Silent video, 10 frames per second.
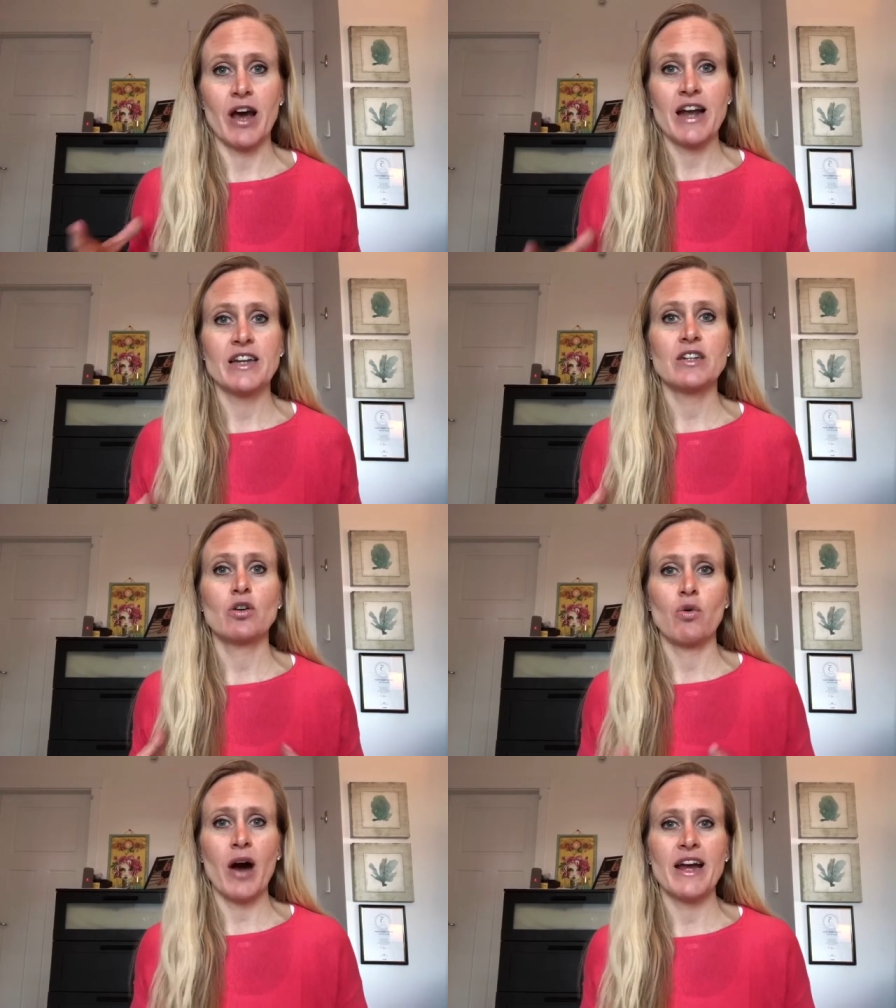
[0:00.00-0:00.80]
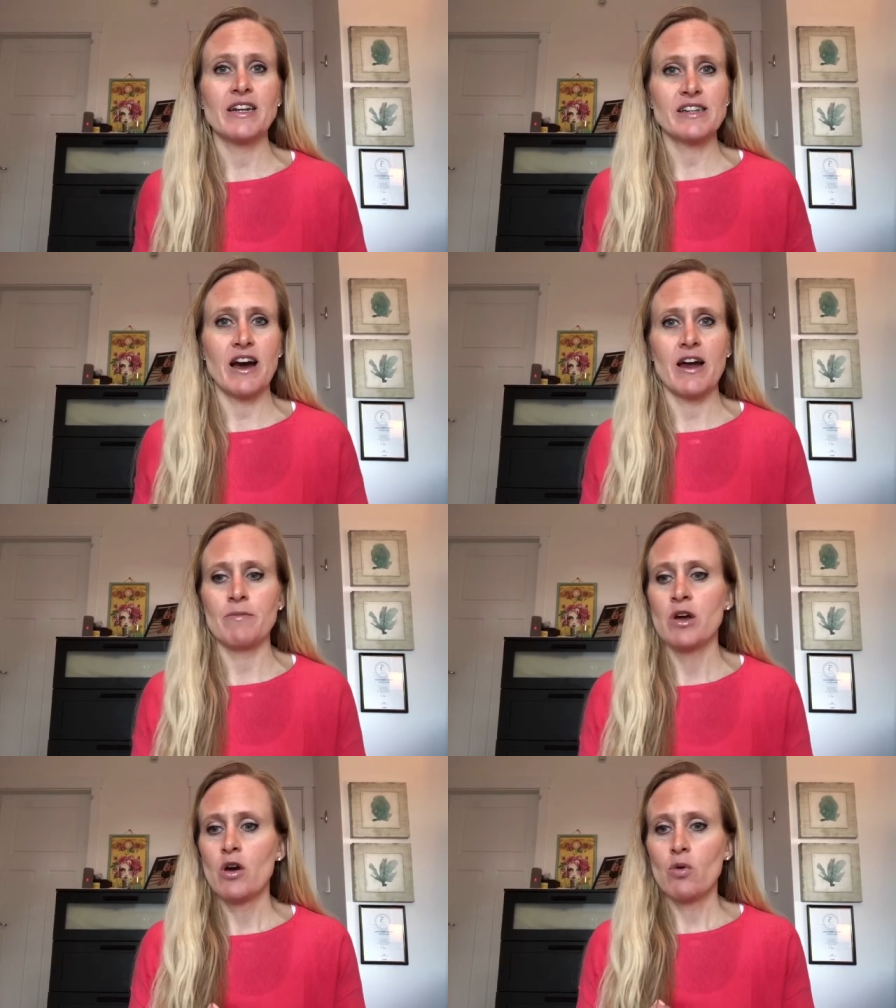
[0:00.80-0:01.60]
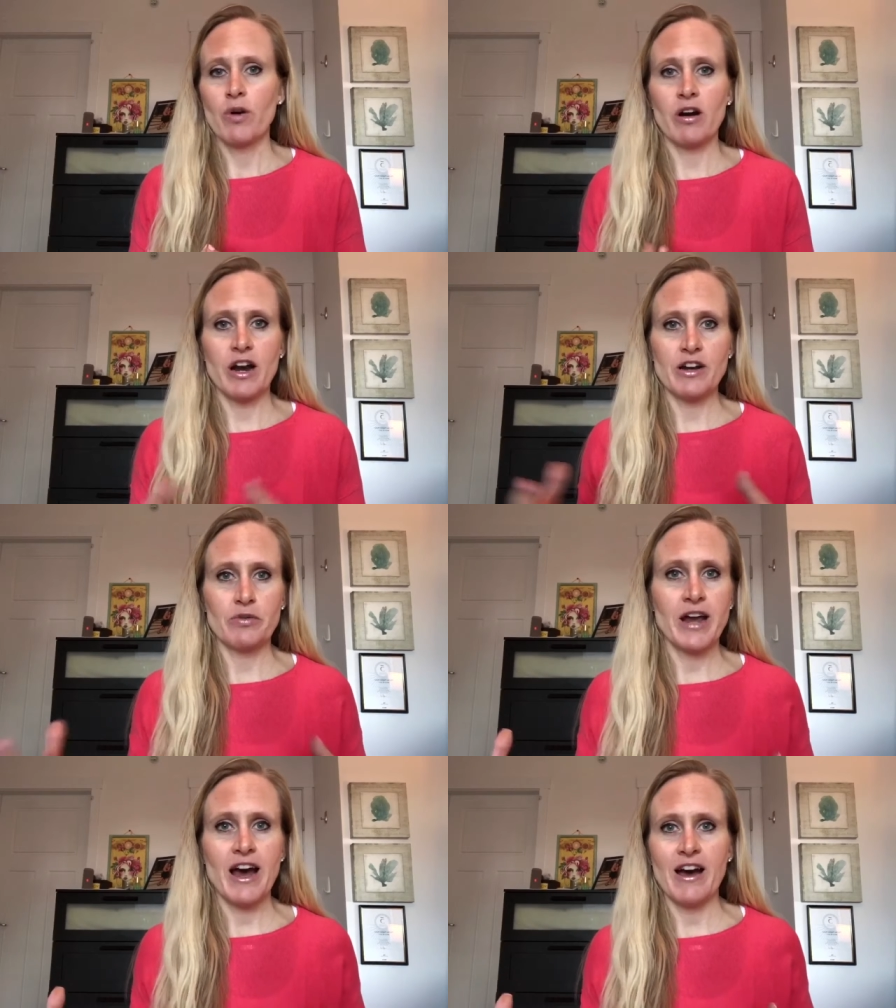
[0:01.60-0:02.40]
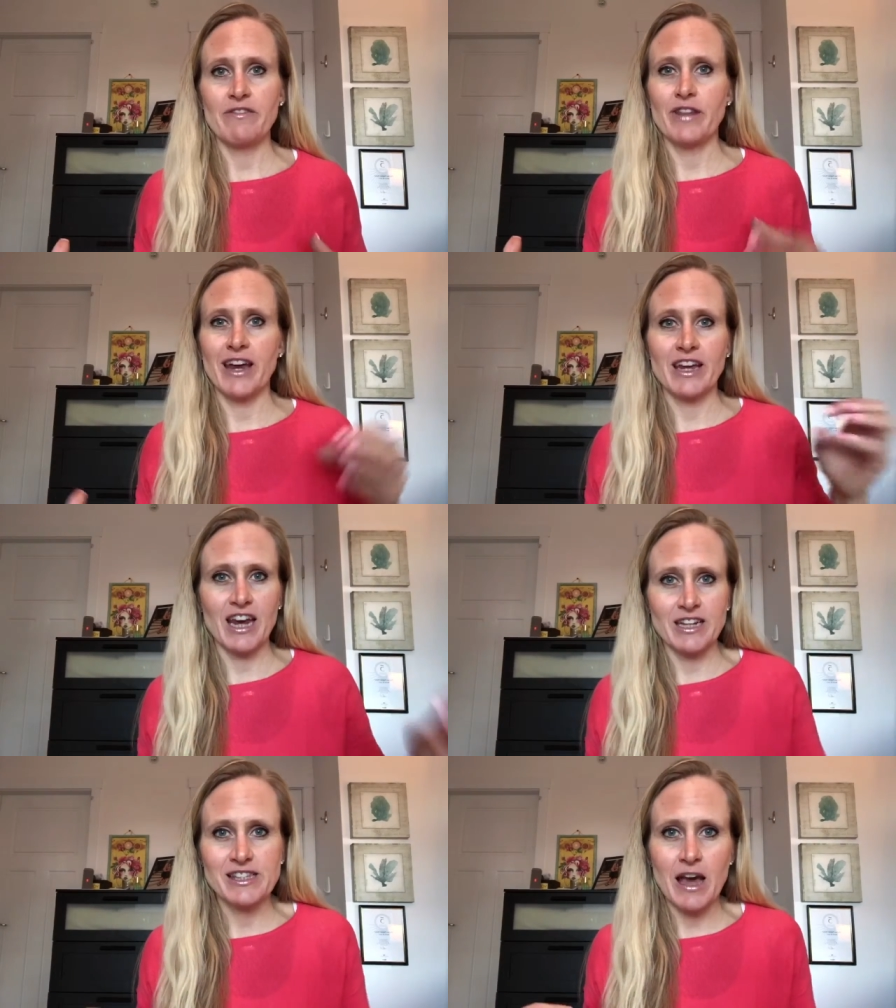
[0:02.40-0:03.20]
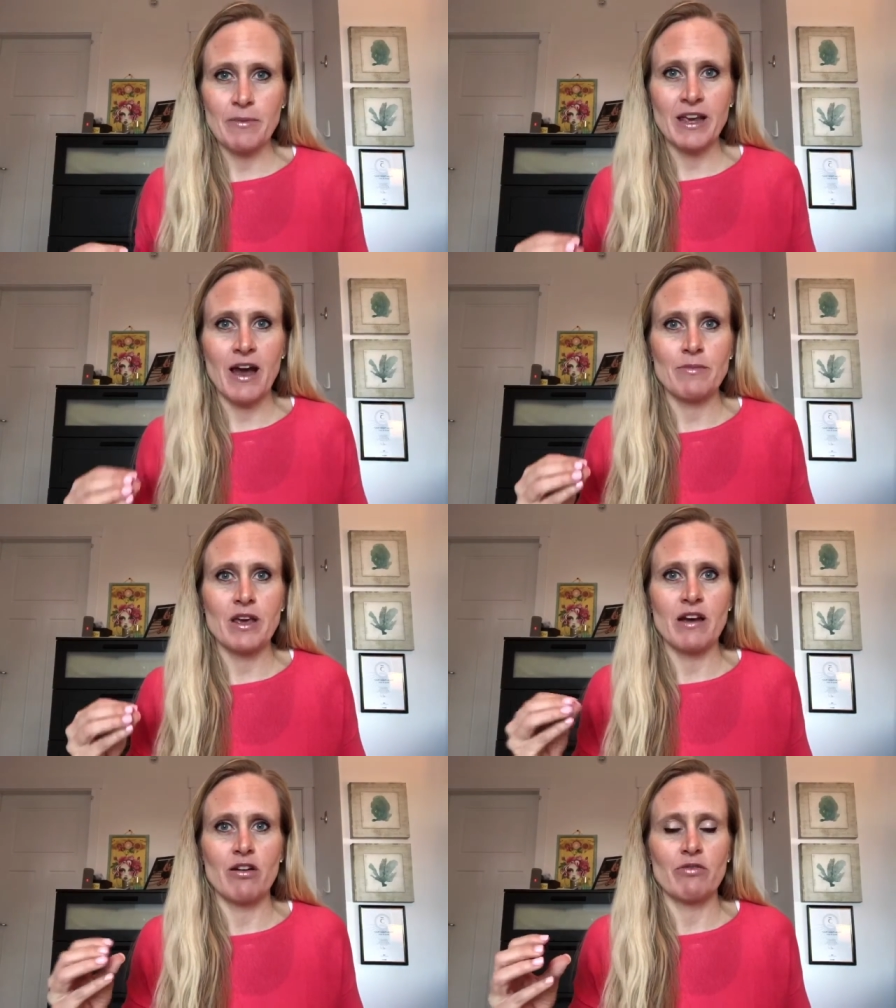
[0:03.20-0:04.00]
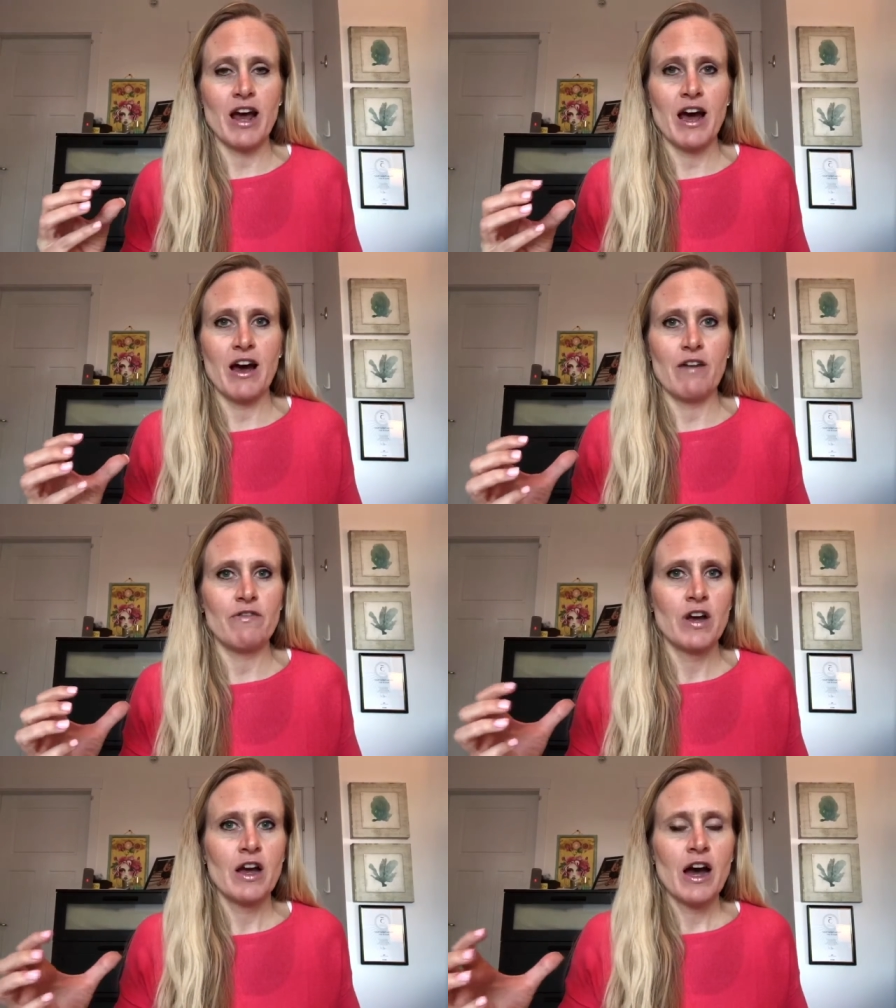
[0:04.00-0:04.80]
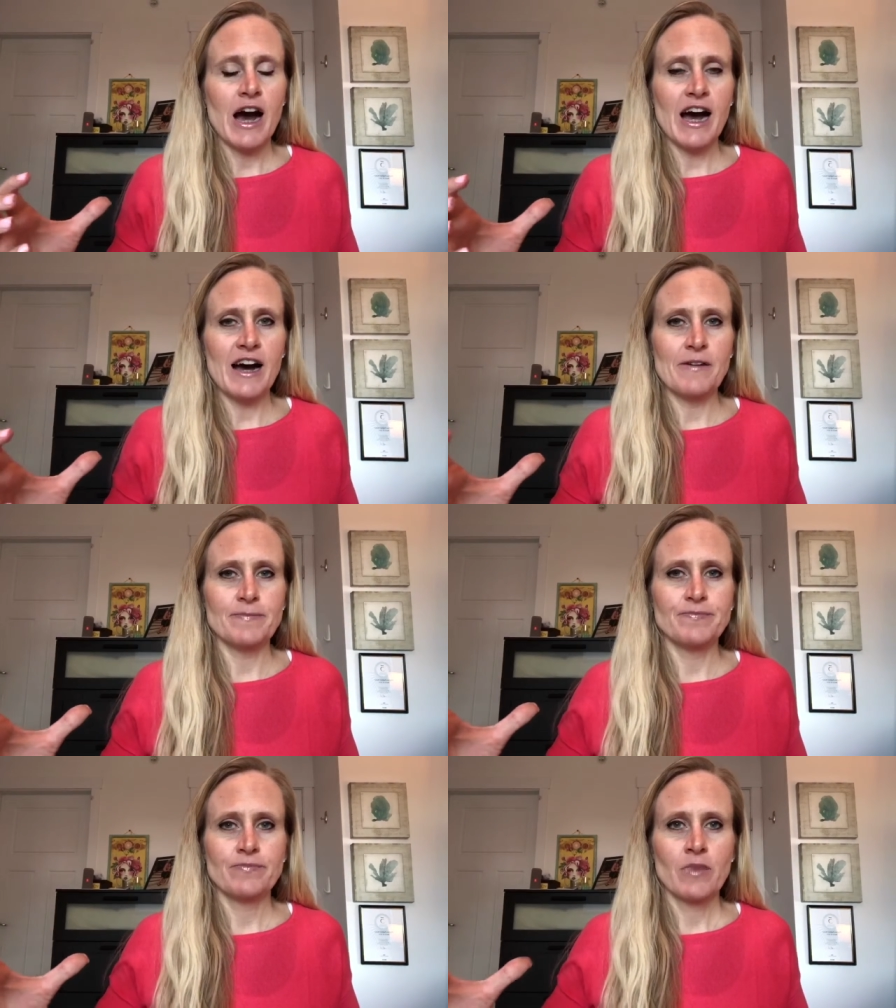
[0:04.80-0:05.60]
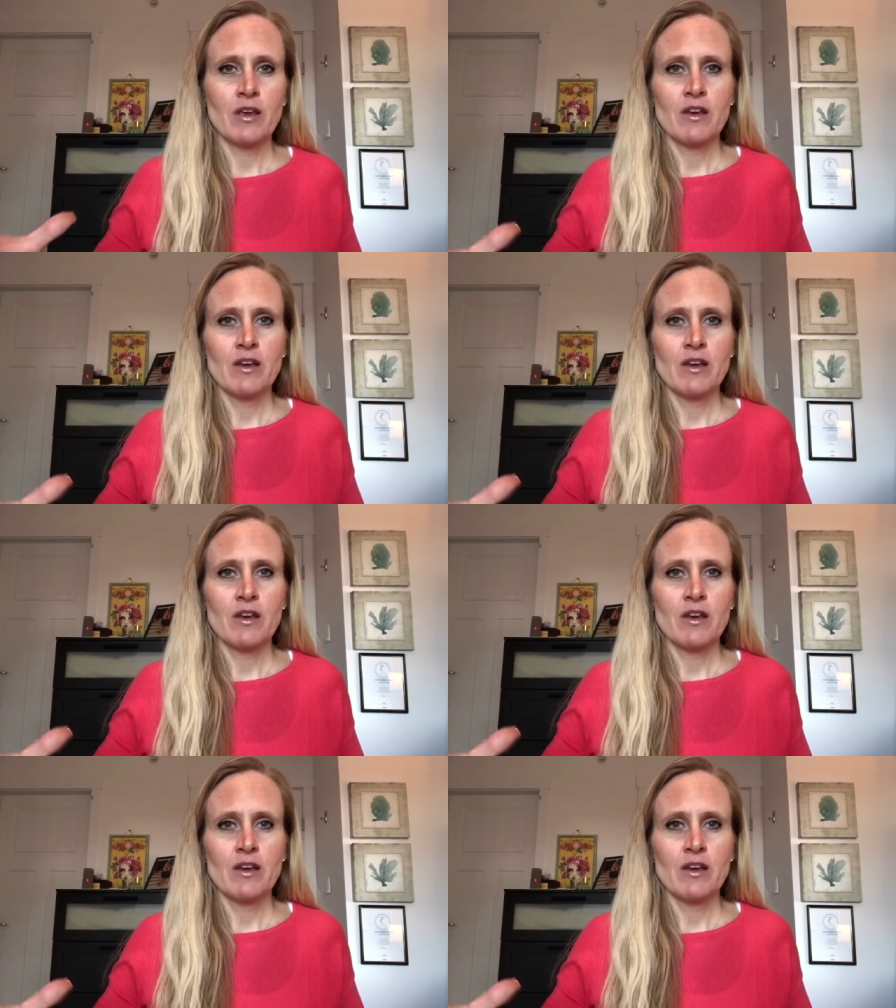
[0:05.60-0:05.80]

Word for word: I need quiet time where I don't have like kids coming at me, I don't have um,